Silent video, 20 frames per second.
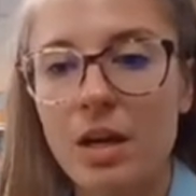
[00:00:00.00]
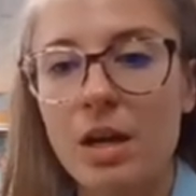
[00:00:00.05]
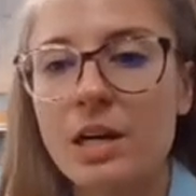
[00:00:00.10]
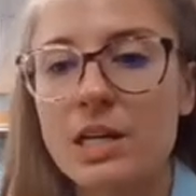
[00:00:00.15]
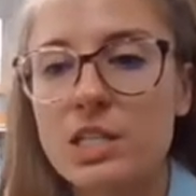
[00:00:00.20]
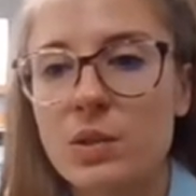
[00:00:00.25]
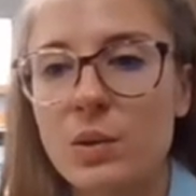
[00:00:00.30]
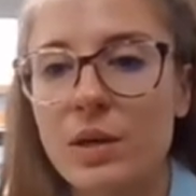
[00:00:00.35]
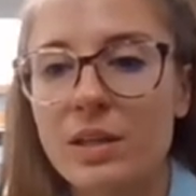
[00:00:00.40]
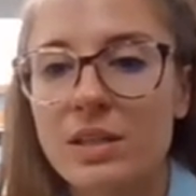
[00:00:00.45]

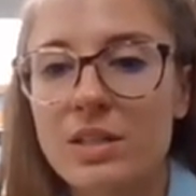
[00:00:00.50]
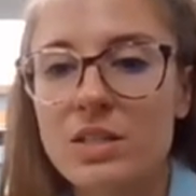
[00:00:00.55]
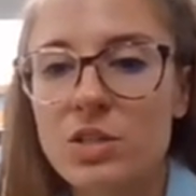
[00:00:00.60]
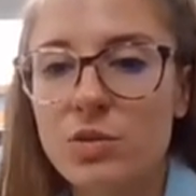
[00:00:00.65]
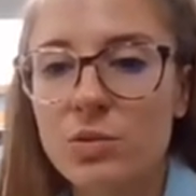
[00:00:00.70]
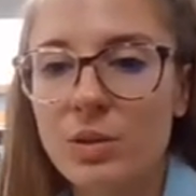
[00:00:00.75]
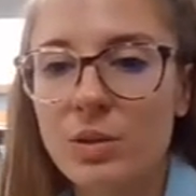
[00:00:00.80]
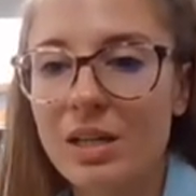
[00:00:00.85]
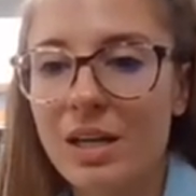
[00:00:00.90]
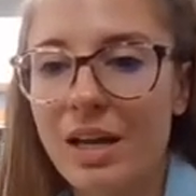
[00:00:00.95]
So on the
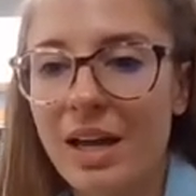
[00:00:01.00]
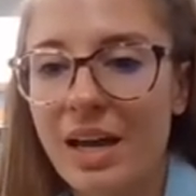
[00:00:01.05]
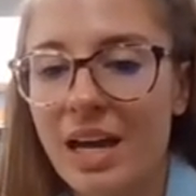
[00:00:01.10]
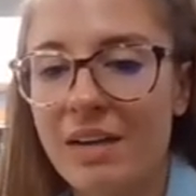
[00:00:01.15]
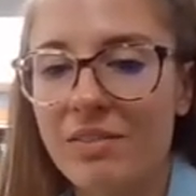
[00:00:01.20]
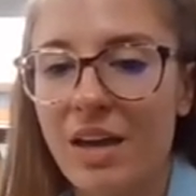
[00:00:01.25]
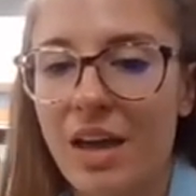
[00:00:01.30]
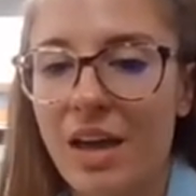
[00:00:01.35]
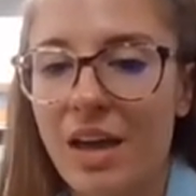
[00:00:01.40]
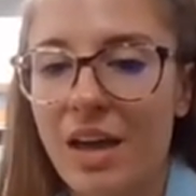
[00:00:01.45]
screen I have
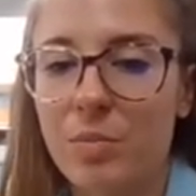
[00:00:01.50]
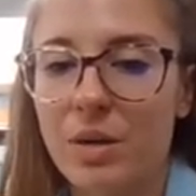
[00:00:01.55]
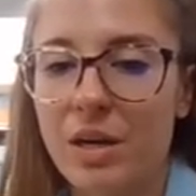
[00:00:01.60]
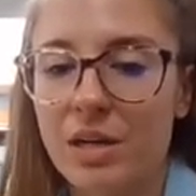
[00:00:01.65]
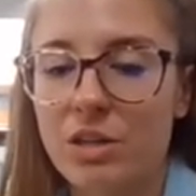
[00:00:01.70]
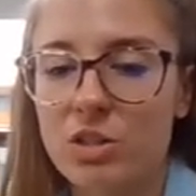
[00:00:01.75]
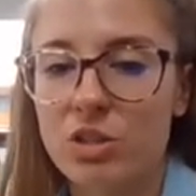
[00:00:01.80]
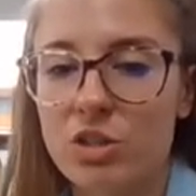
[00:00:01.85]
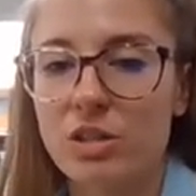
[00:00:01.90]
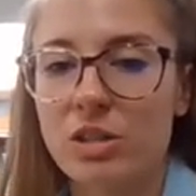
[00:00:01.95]
a
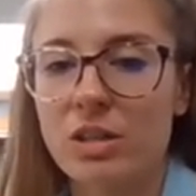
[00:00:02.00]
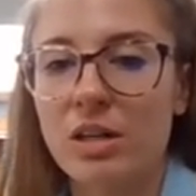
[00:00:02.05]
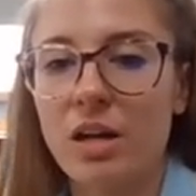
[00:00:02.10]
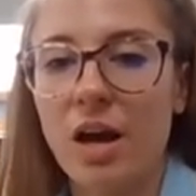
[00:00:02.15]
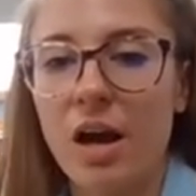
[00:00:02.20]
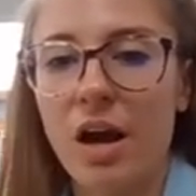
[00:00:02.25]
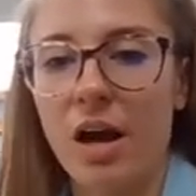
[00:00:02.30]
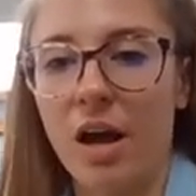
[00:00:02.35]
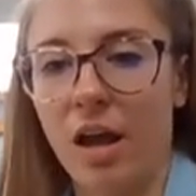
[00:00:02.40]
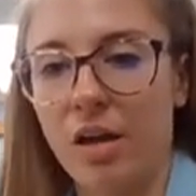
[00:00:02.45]
picture
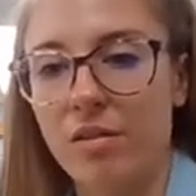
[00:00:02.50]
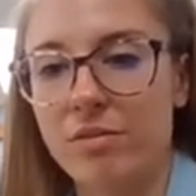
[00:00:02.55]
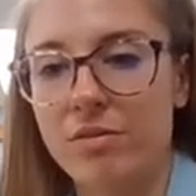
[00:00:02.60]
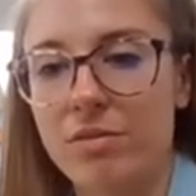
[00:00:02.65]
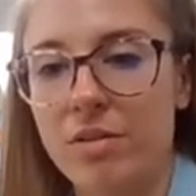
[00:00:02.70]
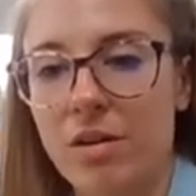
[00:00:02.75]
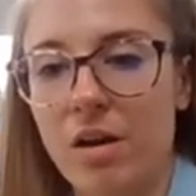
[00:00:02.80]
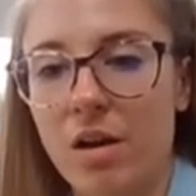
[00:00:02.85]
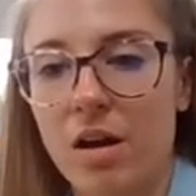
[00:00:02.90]
of